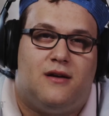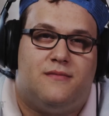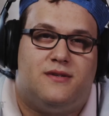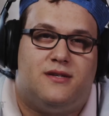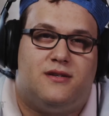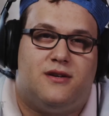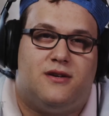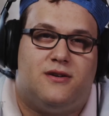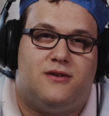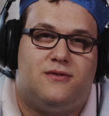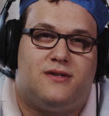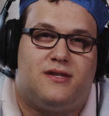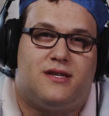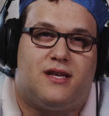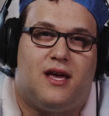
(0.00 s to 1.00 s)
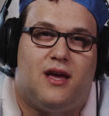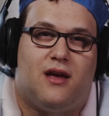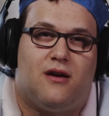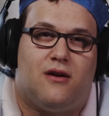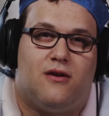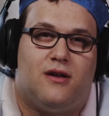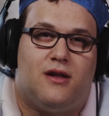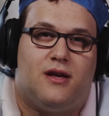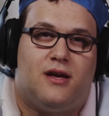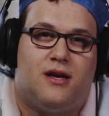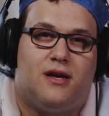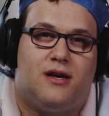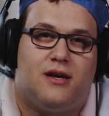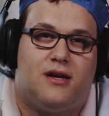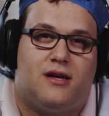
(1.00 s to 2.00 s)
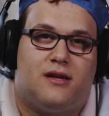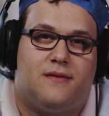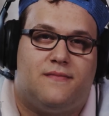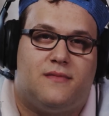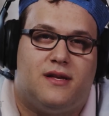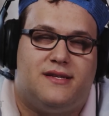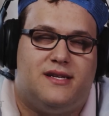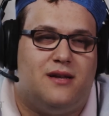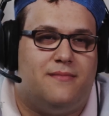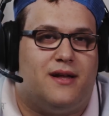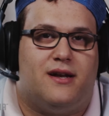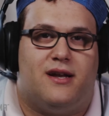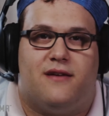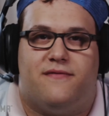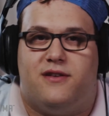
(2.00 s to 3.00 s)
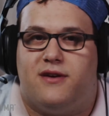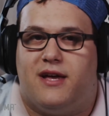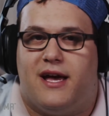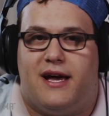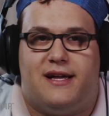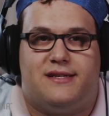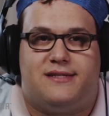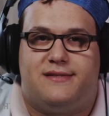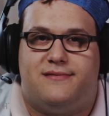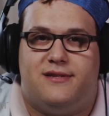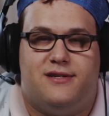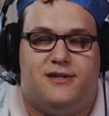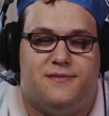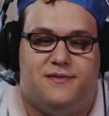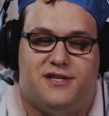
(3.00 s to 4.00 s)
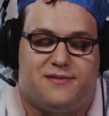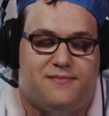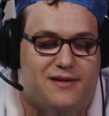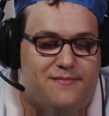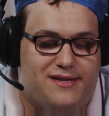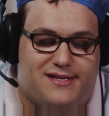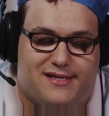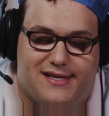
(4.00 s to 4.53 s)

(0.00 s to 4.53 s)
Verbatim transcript: I'm so scared seen about enough of you guys. You knew just make me